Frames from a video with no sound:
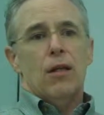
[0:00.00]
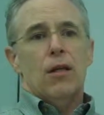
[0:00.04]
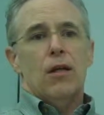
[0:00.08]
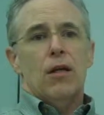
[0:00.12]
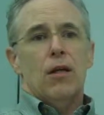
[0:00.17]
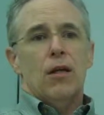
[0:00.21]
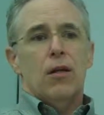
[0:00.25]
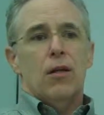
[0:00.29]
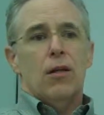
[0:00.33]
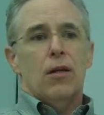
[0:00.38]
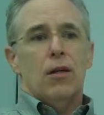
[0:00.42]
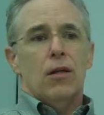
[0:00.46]

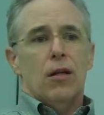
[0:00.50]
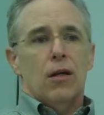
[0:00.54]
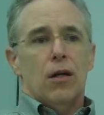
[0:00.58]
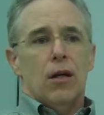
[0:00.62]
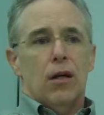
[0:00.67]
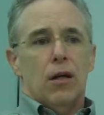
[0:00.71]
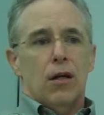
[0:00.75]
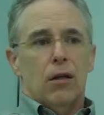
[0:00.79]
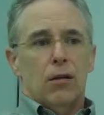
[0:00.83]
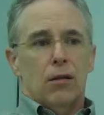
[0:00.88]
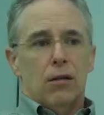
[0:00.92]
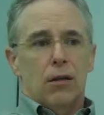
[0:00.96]

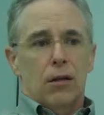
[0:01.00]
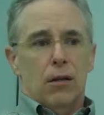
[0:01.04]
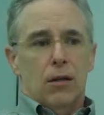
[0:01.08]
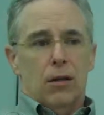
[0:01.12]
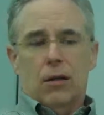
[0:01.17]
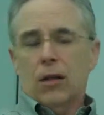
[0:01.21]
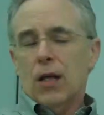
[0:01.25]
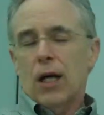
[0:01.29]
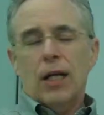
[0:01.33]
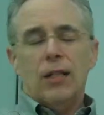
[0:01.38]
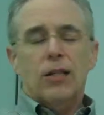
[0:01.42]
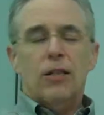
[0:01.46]
There are
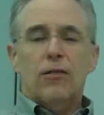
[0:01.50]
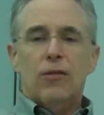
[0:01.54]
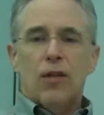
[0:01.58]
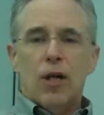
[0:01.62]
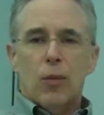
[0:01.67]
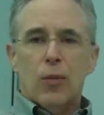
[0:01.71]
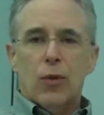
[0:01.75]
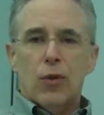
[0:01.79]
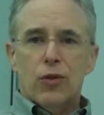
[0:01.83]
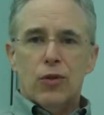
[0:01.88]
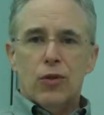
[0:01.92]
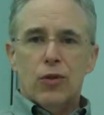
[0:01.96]
lots of
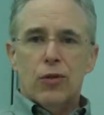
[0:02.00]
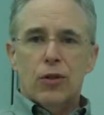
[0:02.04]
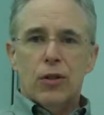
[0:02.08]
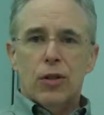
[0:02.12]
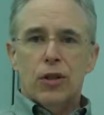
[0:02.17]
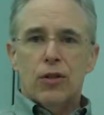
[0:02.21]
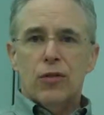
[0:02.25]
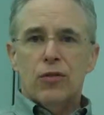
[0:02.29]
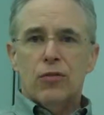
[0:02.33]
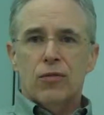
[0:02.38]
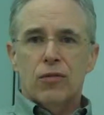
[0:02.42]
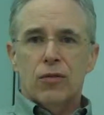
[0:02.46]

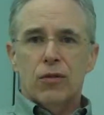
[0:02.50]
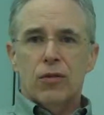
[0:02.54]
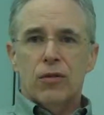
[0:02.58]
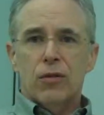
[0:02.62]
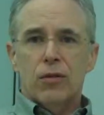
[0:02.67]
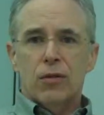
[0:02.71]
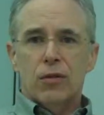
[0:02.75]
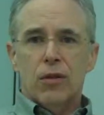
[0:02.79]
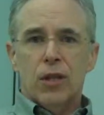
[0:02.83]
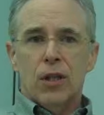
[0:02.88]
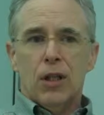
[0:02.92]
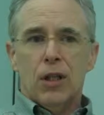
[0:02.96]
opportunities for
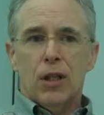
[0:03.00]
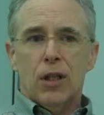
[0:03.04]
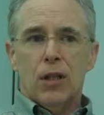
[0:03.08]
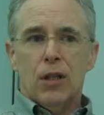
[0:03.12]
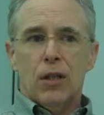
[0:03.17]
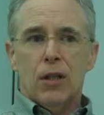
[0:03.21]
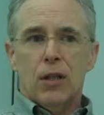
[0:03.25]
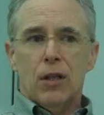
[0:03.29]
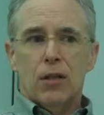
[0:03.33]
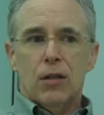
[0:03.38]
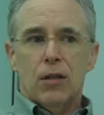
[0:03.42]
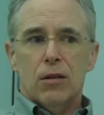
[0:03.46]

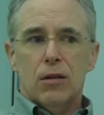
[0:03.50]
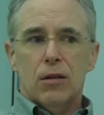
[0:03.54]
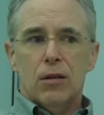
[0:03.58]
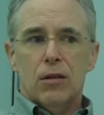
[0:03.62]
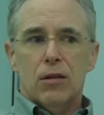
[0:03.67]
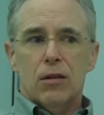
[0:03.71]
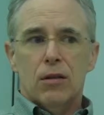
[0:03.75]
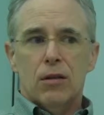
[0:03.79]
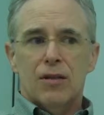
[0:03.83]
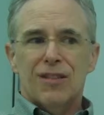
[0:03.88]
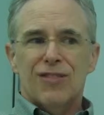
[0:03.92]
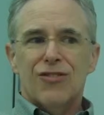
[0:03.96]

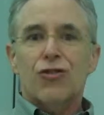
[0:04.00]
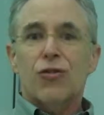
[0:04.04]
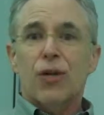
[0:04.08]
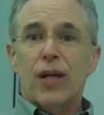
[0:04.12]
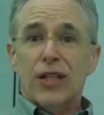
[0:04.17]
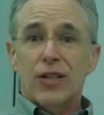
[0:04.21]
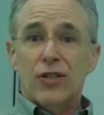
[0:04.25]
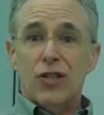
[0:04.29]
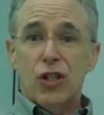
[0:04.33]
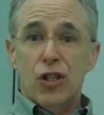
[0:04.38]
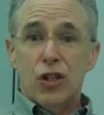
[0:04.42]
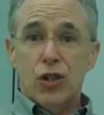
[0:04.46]

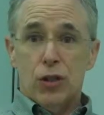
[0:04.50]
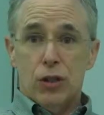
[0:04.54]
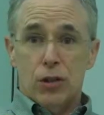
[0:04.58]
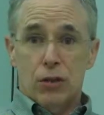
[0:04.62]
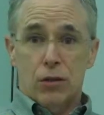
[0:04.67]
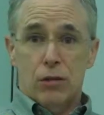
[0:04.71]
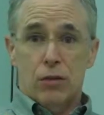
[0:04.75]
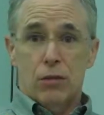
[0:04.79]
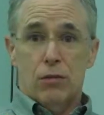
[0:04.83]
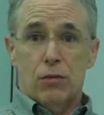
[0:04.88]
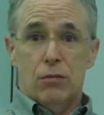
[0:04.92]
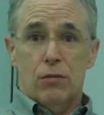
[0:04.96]

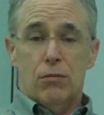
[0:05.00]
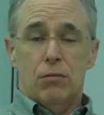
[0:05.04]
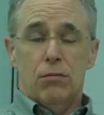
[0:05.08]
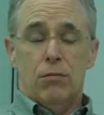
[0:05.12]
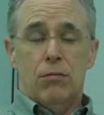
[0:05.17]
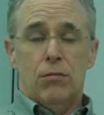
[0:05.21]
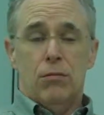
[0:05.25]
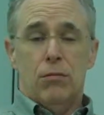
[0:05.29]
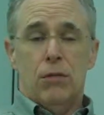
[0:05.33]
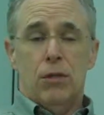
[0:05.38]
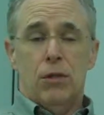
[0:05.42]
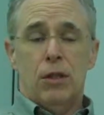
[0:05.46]
transitions,
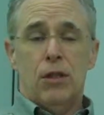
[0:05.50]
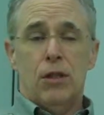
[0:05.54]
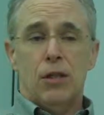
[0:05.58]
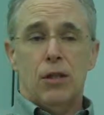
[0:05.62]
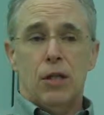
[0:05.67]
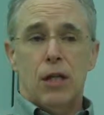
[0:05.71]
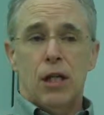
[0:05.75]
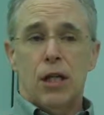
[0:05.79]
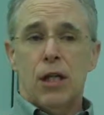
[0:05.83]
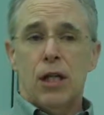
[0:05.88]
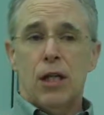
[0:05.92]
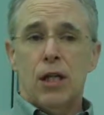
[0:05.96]

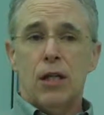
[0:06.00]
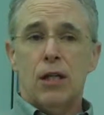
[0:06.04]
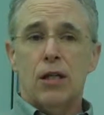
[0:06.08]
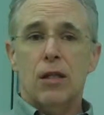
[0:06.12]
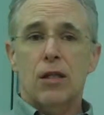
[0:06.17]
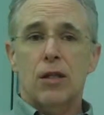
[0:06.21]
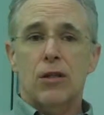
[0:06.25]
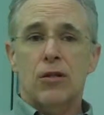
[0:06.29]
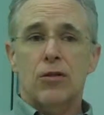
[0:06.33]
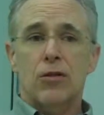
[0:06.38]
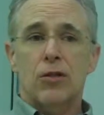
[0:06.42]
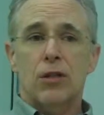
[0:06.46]

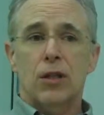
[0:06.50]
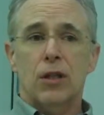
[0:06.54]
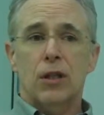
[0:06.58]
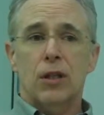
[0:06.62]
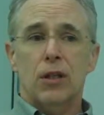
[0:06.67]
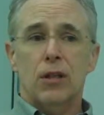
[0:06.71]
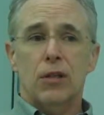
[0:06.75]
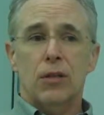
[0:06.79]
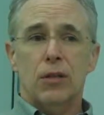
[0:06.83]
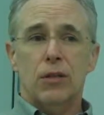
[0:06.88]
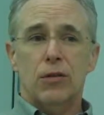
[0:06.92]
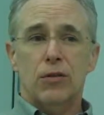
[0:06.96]
and there's
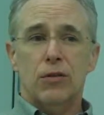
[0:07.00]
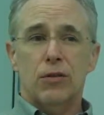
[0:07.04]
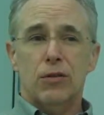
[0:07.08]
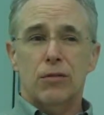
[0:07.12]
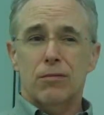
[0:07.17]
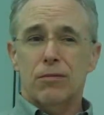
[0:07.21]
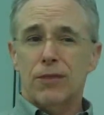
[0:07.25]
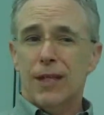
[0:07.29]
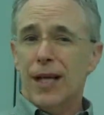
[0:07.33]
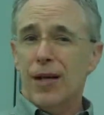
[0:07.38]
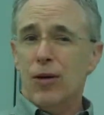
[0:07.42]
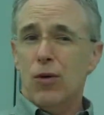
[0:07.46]

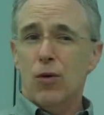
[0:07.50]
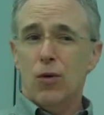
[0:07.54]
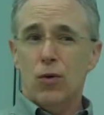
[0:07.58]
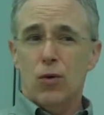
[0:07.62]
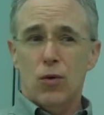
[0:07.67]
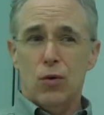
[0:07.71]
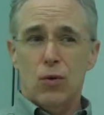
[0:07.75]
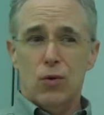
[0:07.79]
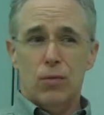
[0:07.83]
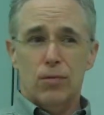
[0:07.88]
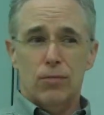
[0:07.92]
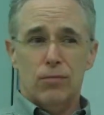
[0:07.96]
that
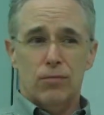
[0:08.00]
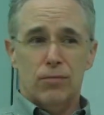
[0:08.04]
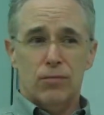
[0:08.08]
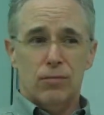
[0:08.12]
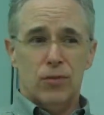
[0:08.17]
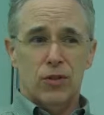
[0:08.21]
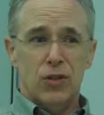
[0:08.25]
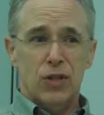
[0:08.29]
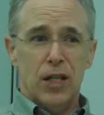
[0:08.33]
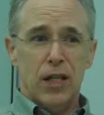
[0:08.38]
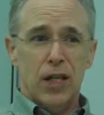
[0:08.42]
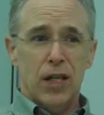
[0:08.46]
whole
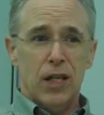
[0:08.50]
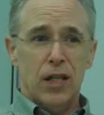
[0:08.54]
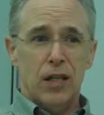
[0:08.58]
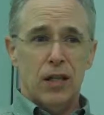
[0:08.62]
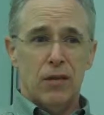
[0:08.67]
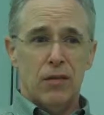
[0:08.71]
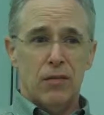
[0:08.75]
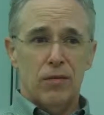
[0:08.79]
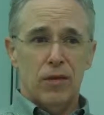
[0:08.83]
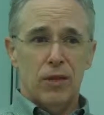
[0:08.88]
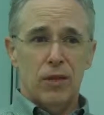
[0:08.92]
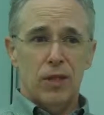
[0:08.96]
saying
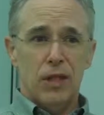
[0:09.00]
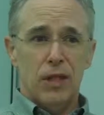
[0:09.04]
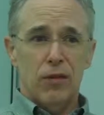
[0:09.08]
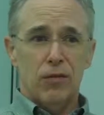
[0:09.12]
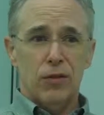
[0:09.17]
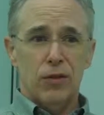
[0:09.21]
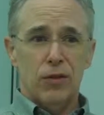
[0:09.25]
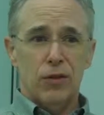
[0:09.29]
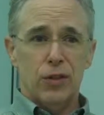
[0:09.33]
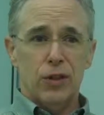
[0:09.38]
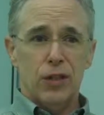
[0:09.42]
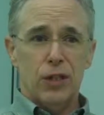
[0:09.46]
of the
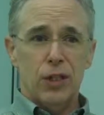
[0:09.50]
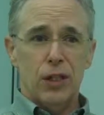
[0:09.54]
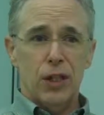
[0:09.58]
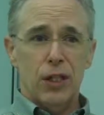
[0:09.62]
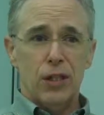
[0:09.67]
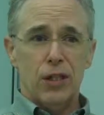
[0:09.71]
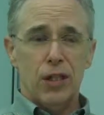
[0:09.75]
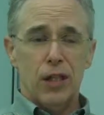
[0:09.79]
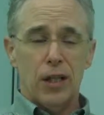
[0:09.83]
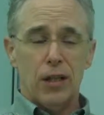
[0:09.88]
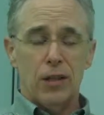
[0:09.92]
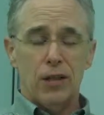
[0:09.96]
devil's in the
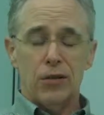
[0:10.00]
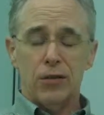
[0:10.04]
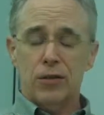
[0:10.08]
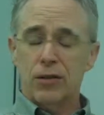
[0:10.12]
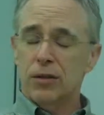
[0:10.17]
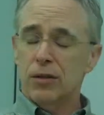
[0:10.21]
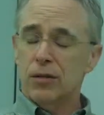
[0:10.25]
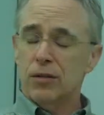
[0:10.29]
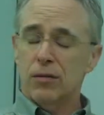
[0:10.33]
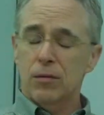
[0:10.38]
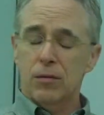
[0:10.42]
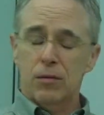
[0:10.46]
details,
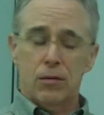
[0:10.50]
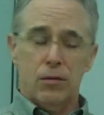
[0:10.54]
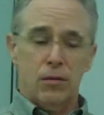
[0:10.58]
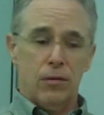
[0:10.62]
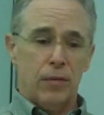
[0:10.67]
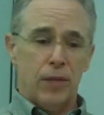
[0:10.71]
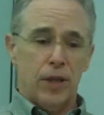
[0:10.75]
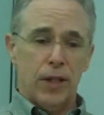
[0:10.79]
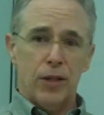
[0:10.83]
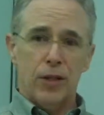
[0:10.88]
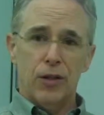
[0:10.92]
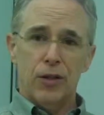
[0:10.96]
and
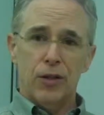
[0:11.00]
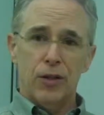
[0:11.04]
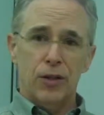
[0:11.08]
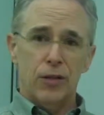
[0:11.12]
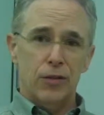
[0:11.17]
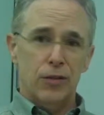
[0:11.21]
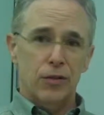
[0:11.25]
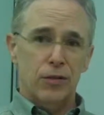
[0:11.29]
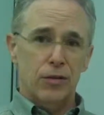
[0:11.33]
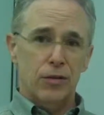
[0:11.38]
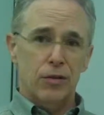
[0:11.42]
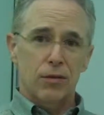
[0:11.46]
oh my
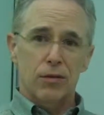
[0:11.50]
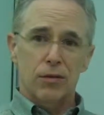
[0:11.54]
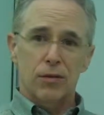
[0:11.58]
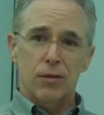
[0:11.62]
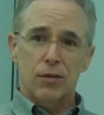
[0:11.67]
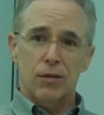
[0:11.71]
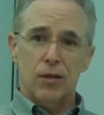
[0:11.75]
goodness,